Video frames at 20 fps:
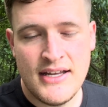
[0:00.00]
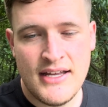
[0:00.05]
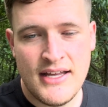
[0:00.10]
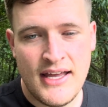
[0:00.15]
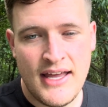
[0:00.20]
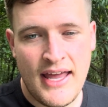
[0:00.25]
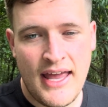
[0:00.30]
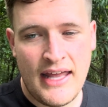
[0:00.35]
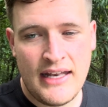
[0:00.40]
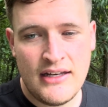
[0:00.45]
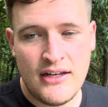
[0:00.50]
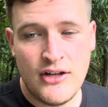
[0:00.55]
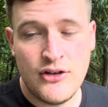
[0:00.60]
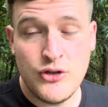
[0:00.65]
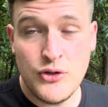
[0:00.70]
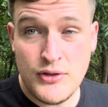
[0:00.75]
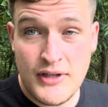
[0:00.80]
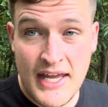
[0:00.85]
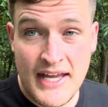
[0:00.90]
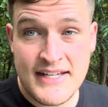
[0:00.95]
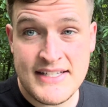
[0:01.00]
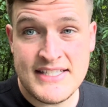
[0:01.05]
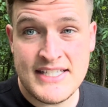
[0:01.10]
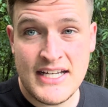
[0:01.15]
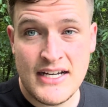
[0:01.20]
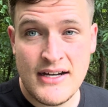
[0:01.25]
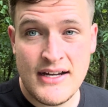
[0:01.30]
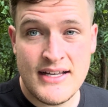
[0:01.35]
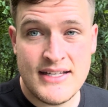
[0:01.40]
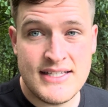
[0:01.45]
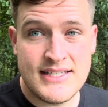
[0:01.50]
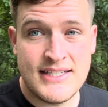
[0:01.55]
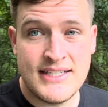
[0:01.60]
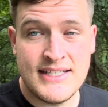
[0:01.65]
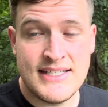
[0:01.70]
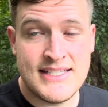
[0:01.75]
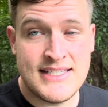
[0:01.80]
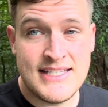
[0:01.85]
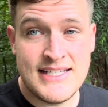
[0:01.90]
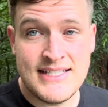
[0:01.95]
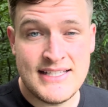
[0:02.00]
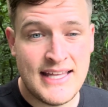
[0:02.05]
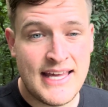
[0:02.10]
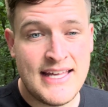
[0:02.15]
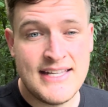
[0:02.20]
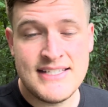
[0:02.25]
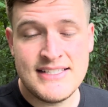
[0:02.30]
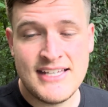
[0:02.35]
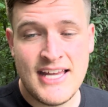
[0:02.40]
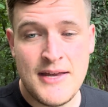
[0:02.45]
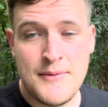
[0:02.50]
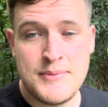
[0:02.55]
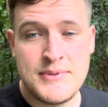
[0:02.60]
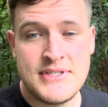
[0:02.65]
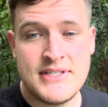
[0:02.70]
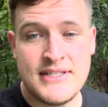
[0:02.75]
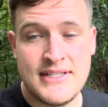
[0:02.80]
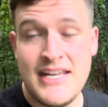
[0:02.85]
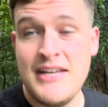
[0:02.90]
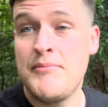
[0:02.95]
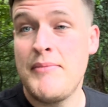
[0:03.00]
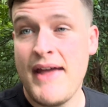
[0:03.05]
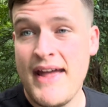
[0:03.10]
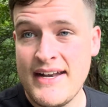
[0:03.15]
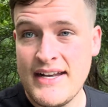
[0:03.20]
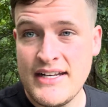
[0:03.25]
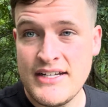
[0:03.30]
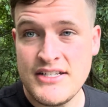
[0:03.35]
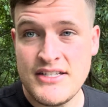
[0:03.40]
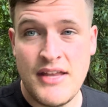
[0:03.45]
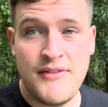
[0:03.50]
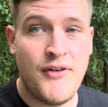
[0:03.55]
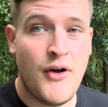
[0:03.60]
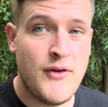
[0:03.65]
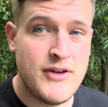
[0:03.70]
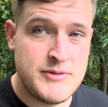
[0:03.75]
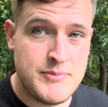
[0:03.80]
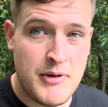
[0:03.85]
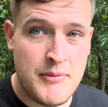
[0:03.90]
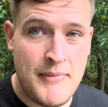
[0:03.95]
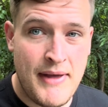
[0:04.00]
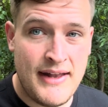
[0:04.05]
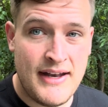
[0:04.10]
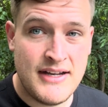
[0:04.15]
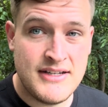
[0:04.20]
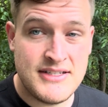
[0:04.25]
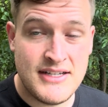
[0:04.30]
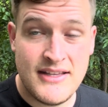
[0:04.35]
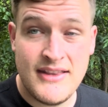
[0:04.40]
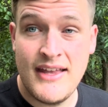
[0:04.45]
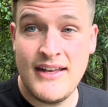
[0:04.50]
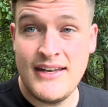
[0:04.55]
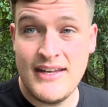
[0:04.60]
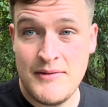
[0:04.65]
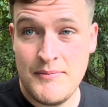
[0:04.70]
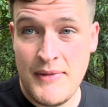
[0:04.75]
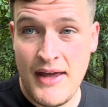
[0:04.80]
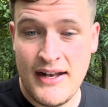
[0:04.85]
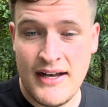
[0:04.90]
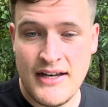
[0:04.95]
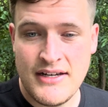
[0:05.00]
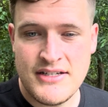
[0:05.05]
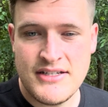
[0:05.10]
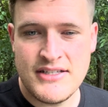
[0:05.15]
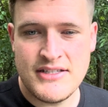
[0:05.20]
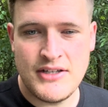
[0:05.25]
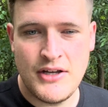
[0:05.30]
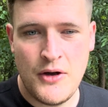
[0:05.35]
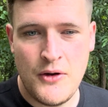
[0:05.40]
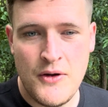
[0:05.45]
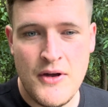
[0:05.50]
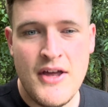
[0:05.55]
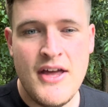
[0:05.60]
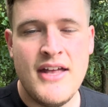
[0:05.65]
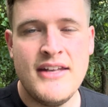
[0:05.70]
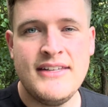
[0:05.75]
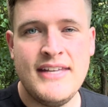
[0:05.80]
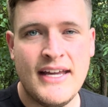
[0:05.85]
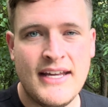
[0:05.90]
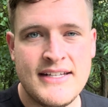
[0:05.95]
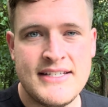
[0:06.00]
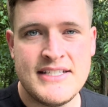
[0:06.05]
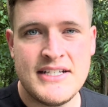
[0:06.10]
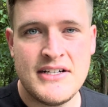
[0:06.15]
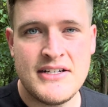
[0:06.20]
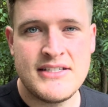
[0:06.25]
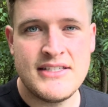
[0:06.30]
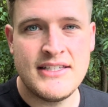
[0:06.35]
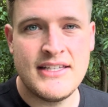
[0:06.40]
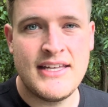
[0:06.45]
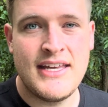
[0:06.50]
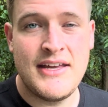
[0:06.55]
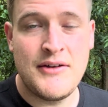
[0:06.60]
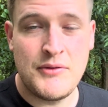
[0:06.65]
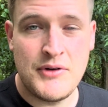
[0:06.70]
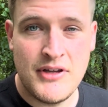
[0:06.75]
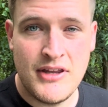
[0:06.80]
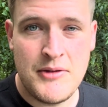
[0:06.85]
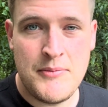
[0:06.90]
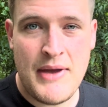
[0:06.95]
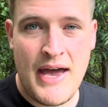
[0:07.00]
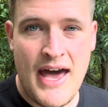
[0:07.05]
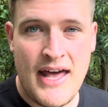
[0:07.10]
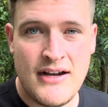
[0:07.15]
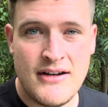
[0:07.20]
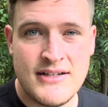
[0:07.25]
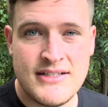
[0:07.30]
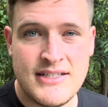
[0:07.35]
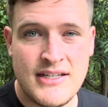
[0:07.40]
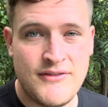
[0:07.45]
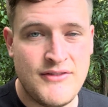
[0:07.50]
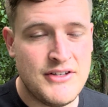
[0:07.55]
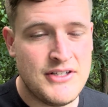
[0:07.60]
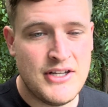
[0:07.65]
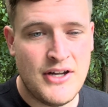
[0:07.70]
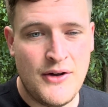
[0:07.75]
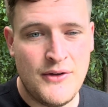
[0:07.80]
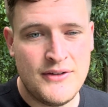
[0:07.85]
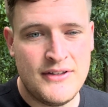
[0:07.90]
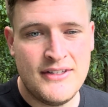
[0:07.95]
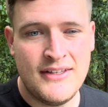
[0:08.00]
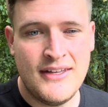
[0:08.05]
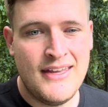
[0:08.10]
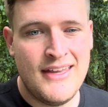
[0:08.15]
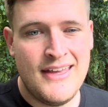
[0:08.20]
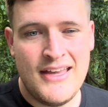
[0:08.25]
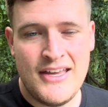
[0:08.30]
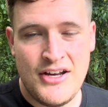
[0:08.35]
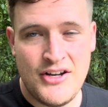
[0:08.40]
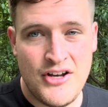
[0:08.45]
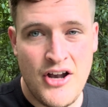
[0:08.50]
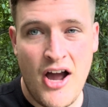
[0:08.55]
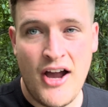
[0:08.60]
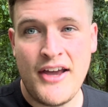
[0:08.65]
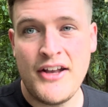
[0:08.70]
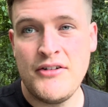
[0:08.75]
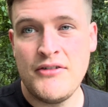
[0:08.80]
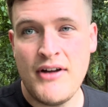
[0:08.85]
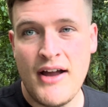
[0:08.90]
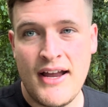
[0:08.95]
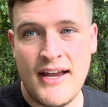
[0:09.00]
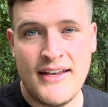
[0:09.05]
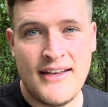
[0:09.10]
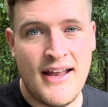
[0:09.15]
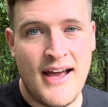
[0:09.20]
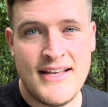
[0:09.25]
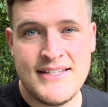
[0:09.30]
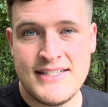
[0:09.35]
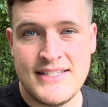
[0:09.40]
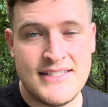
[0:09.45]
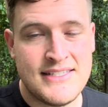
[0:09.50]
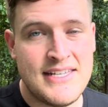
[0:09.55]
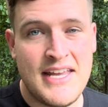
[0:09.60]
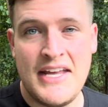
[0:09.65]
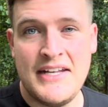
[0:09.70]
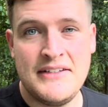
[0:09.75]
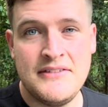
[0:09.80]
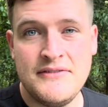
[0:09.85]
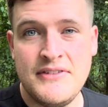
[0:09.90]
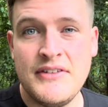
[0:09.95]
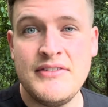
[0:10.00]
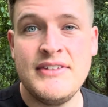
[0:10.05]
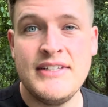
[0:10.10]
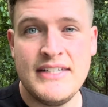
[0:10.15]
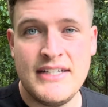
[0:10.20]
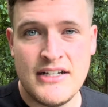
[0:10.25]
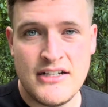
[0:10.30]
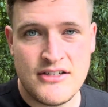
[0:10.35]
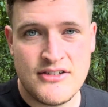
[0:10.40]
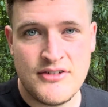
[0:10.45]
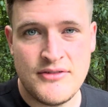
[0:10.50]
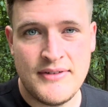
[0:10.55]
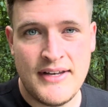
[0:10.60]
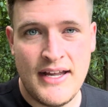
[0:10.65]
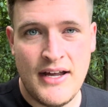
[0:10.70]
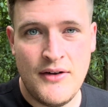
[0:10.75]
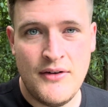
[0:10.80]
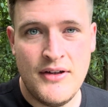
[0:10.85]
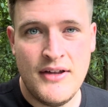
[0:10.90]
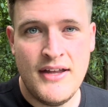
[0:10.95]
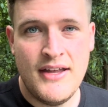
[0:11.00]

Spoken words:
And do take it serious, because these landscapes need managed. They've always been managed, and they need managed. So take it seriously. It really matters. If you don't, you're not going to recognize it 10, 15 years from now.